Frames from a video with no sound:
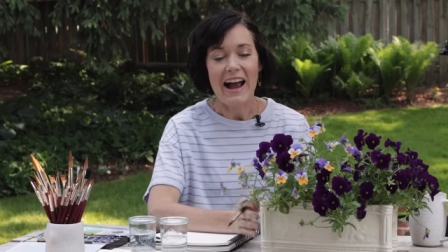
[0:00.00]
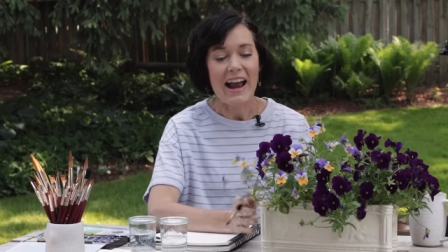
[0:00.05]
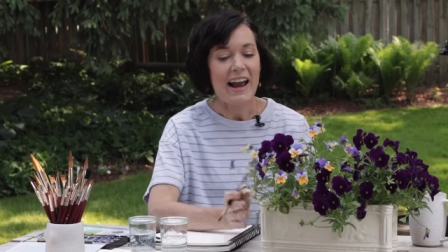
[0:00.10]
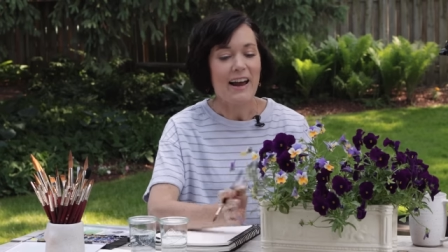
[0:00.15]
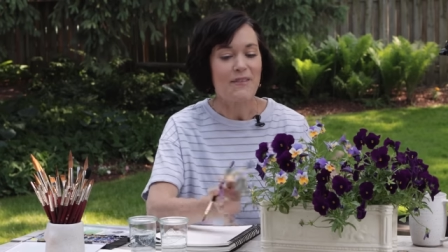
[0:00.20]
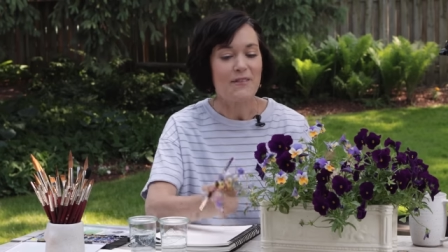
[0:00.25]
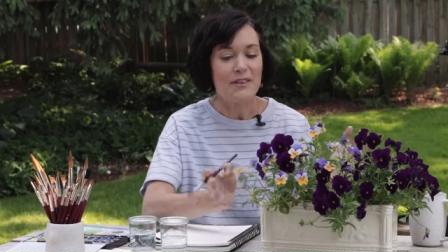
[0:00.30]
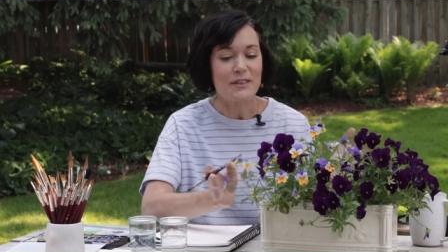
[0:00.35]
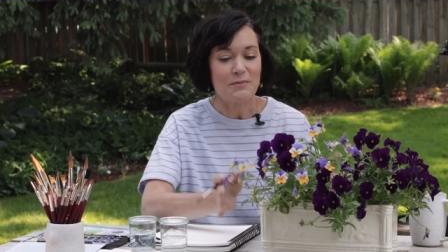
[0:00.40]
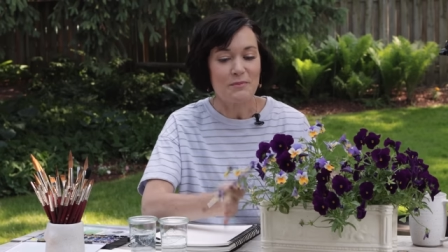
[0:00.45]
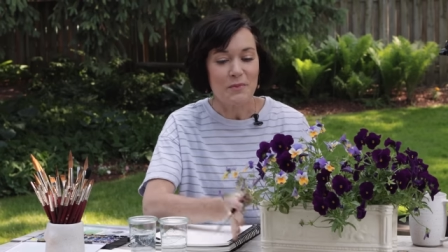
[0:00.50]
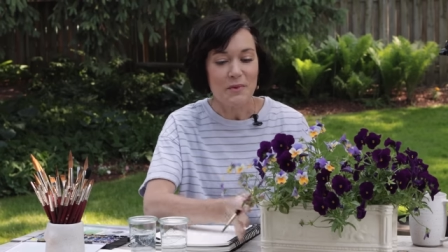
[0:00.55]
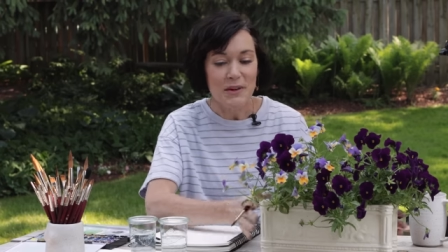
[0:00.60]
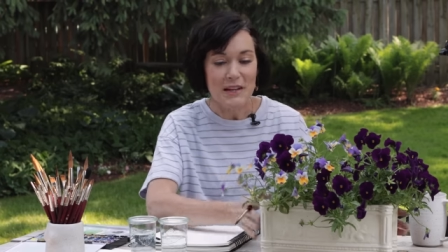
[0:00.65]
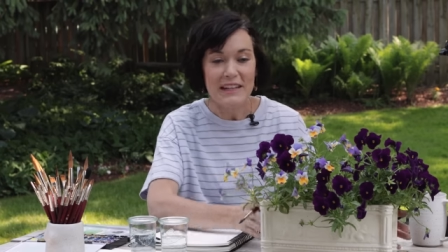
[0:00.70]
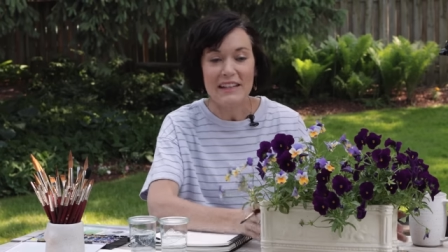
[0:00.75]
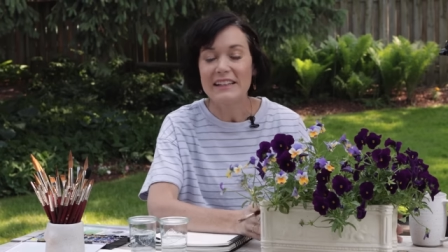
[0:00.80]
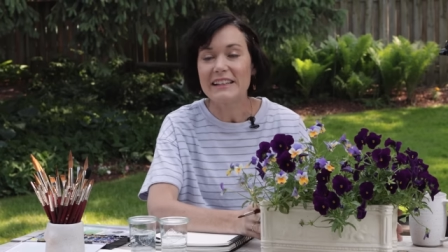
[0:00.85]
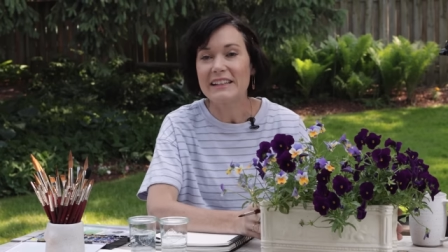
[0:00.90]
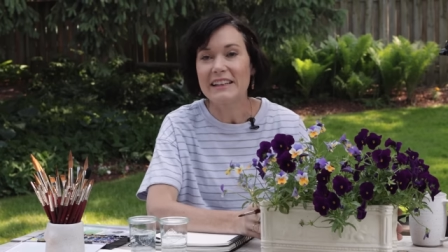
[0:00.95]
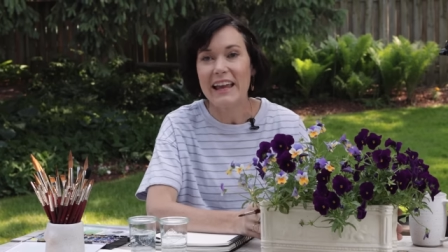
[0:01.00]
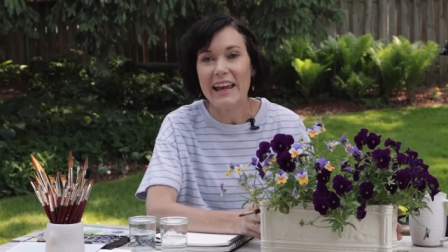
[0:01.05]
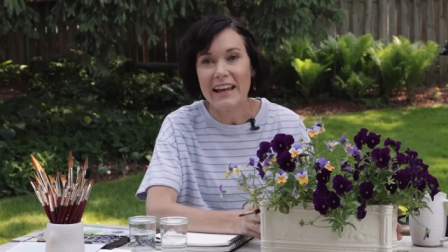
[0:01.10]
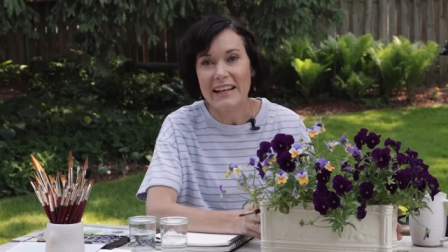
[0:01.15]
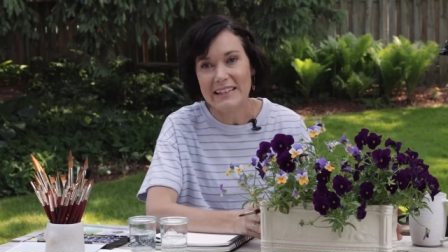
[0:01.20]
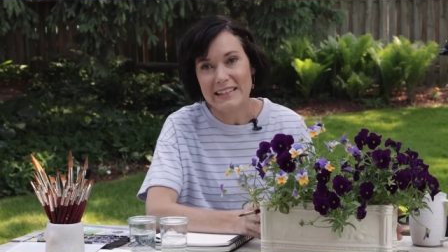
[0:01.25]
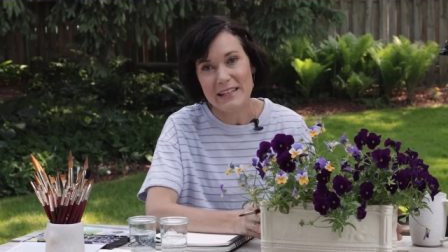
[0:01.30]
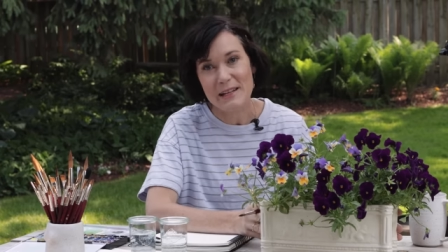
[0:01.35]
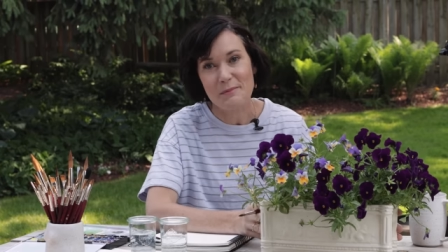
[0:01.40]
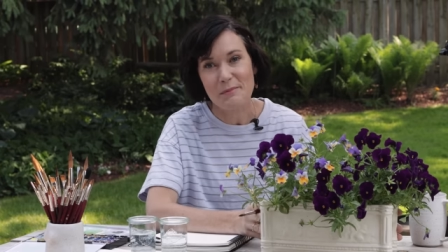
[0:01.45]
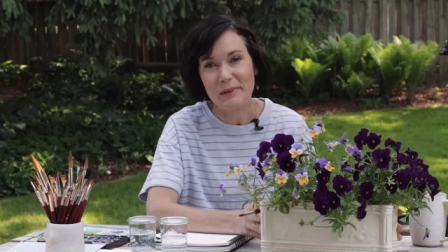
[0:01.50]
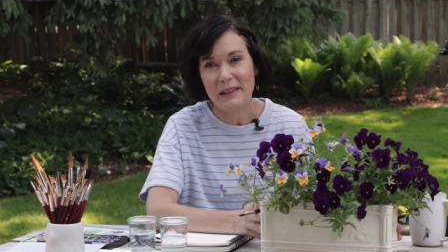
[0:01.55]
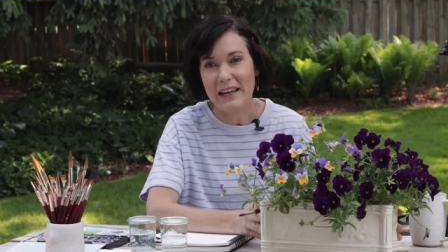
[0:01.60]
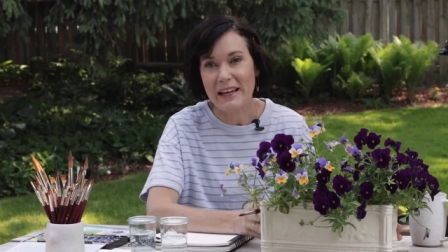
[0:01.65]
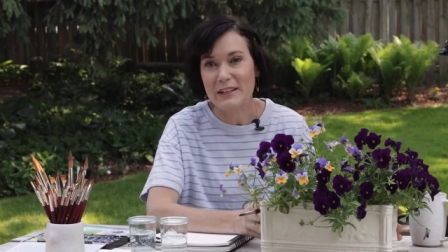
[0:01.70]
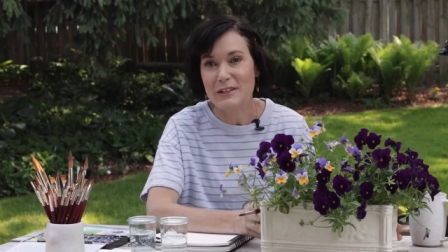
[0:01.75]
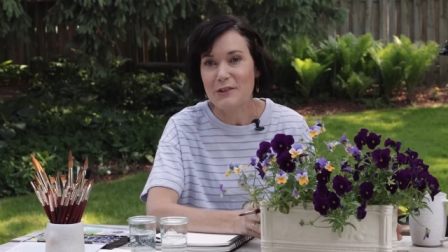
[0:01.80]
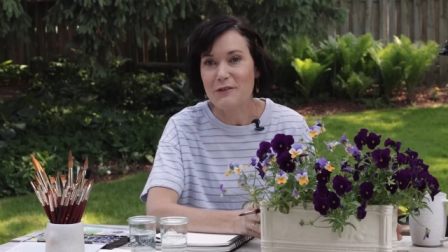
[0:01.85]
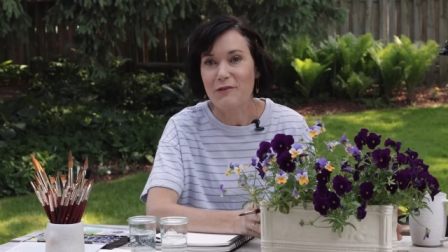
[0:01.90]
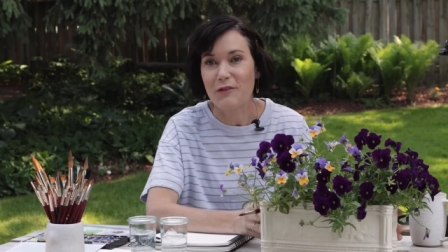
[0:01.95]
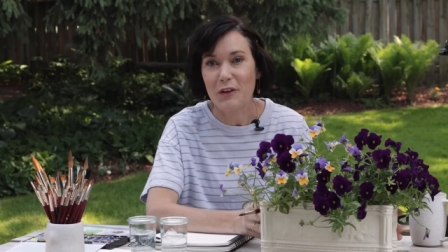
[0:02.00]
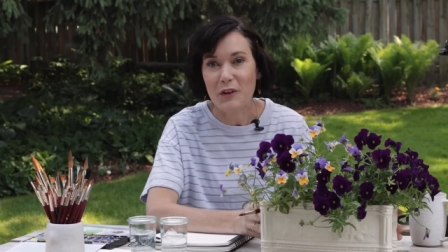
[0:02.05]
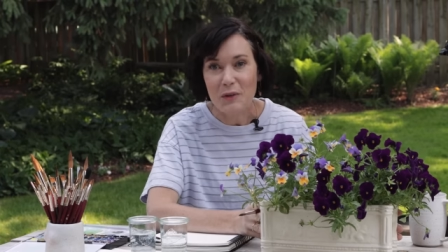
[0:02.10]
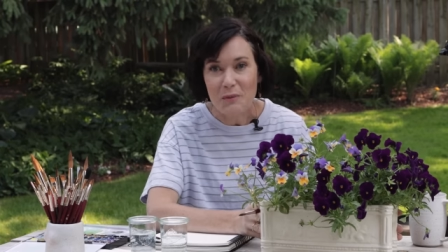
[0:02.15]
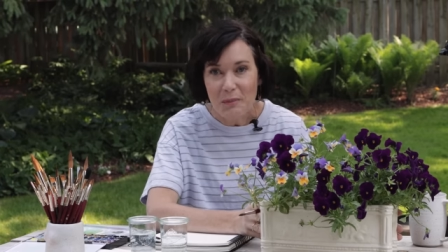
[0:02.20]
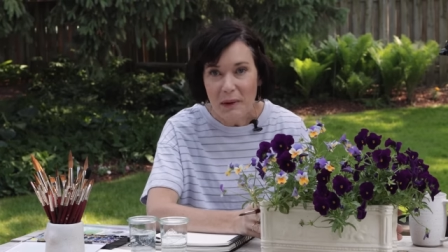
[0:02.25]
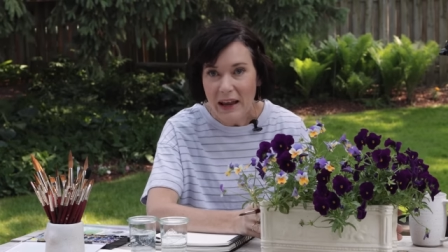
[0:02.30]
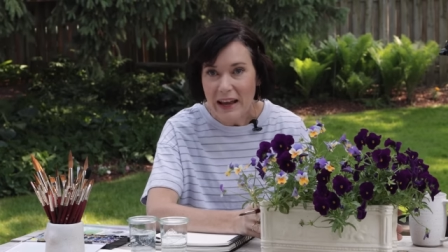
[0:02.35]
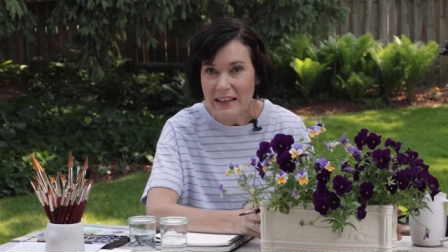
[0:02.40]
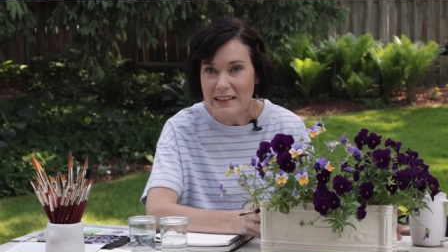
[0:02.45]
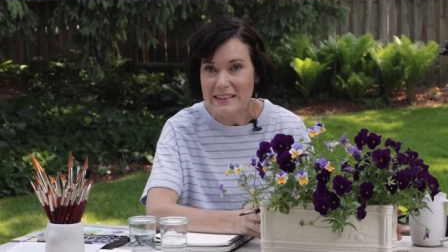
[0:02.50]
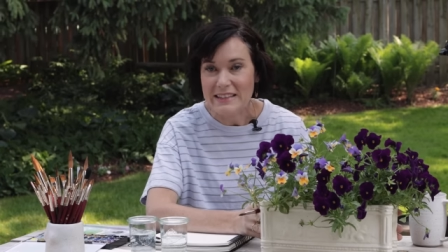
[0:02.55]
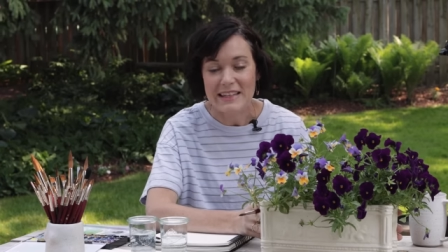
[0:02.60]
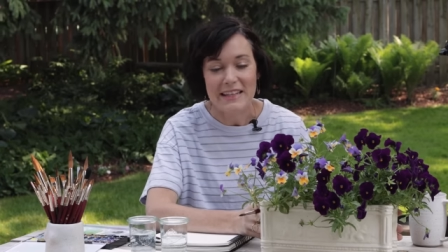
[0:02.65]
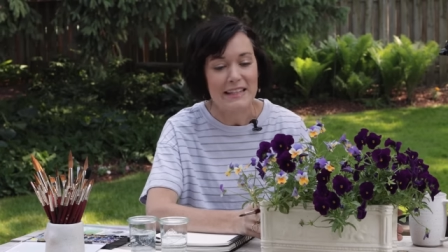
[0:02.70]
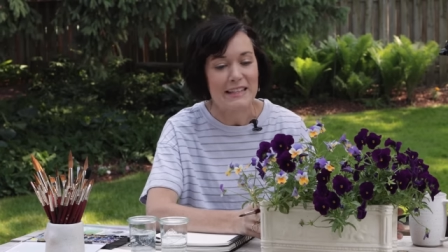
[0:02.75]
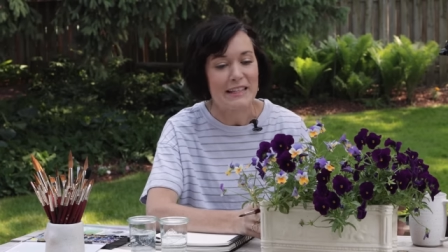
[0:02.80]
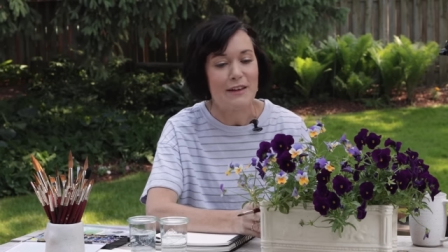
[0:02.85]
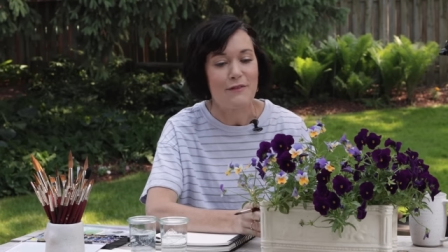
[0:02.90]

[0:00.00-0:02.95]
I have this pretty little antique planter full of pansies.